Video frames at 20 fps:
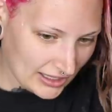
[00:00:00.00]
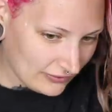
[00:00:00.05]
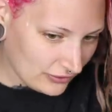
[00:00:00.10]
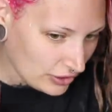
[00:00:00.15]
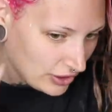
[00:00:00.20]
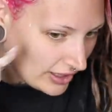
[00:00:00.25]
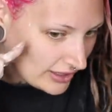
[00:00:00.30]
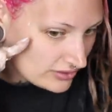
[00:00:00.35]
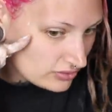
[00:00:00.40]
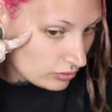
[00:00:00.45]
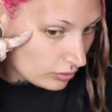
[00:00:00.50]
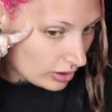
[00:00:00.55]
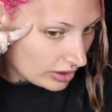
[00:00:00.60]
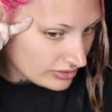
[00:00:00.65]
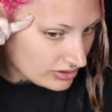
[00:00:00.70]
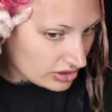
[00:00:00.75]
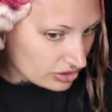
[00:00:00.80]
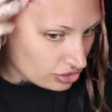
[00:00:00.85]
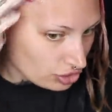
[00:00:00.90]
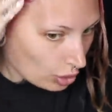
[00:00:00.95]
If you guys
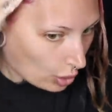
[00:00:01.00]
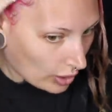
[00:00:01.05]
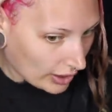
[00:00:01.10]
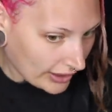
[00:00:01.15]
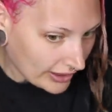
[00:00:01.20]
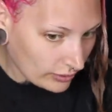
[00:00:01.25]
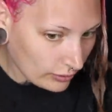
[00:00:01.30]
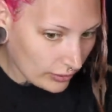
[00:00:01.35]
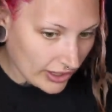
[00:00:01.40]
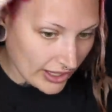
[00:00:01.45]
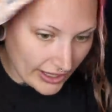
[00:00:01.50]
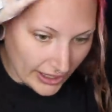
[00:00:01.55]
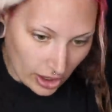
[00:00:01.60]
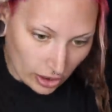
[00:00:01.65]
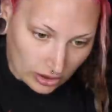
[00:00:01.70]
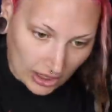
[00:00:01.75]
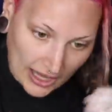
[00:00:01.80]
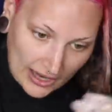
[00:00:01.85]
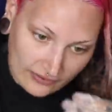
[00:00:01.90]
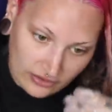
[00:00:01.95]
want to join when I
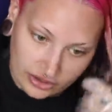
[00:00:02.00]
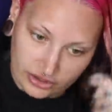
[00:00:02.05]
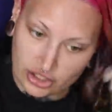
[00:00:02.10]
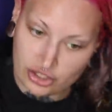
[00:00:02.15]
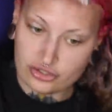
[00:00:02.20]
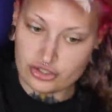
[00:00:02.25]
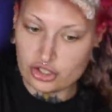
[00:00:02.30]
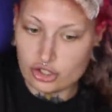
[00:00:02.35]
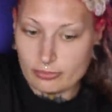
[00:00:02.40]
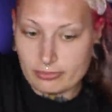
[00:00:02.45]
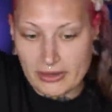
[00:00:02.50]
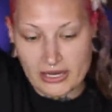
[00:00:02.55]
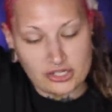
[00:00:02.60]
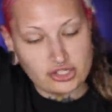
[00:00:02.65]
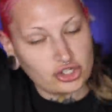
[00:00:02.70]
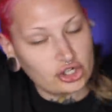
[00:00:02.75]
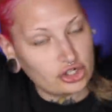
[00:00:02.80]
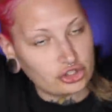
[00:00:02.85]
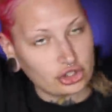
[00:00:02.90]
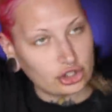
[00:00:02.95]
go live on YouTube, make
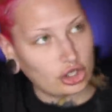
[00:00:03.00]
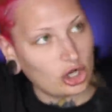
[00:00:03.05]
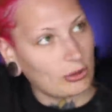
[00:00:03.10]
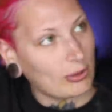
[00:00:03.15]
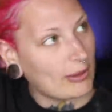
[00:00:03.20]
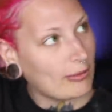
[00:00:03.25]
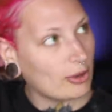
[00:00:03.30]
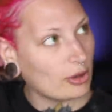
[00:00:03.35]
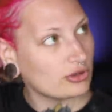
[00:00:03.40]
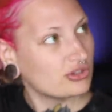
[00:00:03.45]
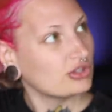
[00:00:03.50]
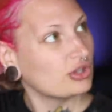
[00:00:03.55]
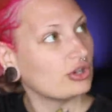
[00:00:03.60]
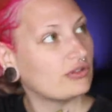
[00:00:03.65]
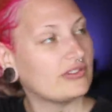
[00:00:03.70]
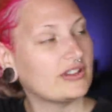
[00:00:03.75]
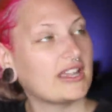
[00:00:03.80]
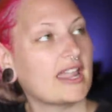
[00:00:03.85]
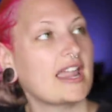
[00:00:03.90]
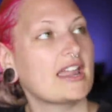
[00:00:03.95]
sure to turn on my post
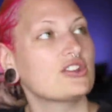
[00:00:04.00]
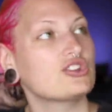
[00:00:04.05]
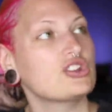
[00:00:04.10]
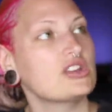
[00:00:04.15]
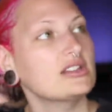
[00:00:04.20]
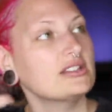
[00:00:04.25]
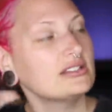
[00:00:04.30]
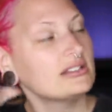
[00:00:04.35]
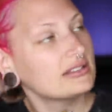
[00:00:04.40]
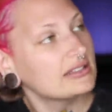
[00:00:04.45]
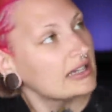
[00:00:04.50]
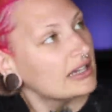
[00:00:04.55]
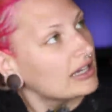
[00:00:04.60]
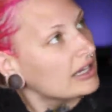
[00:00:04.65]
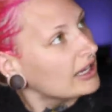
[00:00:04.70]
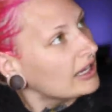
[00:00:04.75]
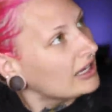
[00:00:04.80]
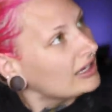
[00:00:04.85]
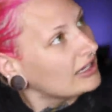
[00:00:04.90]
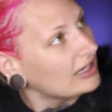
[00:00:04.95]
notifications.
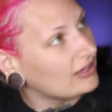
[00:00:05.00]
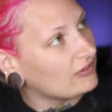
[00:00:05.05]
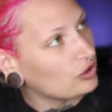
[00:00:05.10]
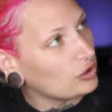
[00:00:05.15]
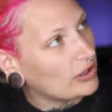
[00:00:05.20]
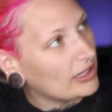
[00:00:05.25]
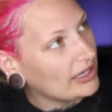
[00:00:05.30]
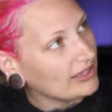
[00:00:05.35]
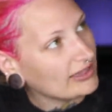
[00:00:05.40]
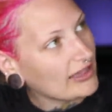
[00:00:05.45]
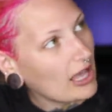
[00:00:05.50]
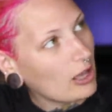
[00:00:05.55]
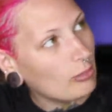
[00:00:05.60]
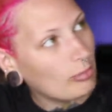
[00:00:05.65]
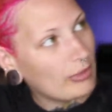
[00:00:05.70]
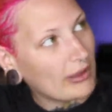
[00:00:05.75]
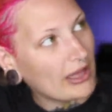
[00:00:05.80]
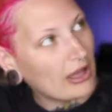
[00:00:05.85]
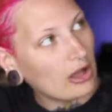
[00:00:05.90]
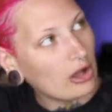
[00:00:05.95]
If you hit
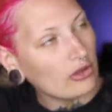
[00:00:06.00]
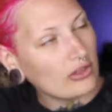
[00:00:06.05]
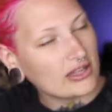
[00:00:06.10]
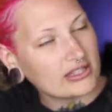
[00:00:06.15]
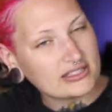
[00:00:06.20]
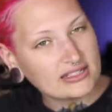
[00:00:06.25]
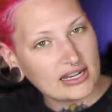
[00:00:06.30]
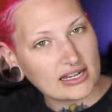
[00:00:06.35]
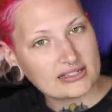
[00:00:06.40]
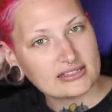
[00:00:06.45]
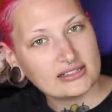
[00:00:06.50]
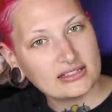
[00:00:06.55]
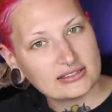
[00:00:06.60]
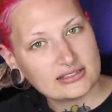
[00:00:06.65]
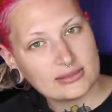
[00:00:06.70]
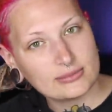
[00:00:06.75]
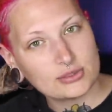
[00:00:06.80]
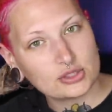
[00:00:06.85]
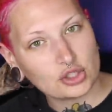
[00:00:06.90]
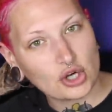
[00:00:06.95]
that bell that's next to the
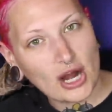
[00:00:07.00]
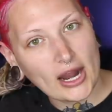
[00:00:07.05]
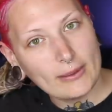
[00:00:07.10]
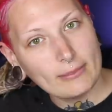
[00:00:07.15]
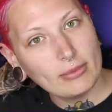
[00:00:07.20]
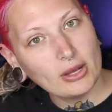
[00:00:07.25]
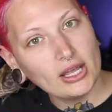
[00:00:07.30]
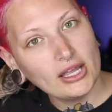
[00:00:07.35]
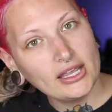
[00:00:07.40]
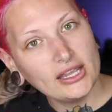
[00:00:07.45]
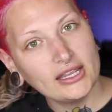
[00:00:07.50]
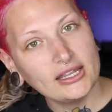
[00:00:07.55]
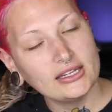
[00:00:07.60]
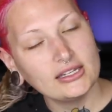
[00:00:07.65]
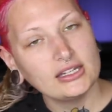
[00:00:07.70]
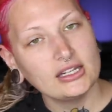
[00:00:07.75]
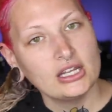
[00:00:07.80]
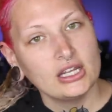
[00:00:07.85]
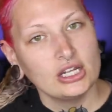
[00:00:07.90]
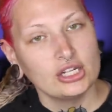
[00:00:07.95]
subscribe
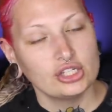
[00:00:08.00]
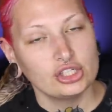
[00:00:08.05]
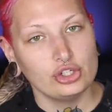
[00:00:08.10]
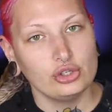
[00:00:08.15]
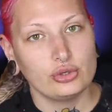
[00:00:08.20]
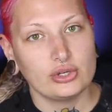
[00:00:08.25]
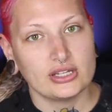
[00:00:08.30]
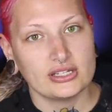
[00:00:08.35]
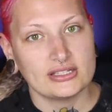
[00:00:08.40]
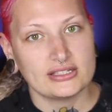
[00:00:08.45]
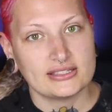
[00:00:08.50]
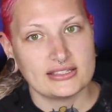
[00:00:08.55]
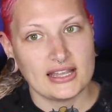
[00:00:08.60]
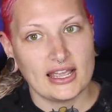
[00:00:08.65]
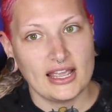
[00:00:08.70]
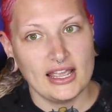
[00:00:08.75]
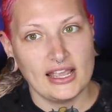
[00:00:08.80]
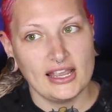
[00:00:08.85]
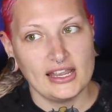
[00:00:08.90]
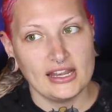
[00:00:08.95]
button, you can
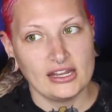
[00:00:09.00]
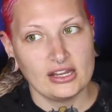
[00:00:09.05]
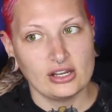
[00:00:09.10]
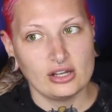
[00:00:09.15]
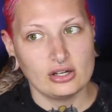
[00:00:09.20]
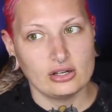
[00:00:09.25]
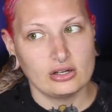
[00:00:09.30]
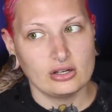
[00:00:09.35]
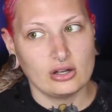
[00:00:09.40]
say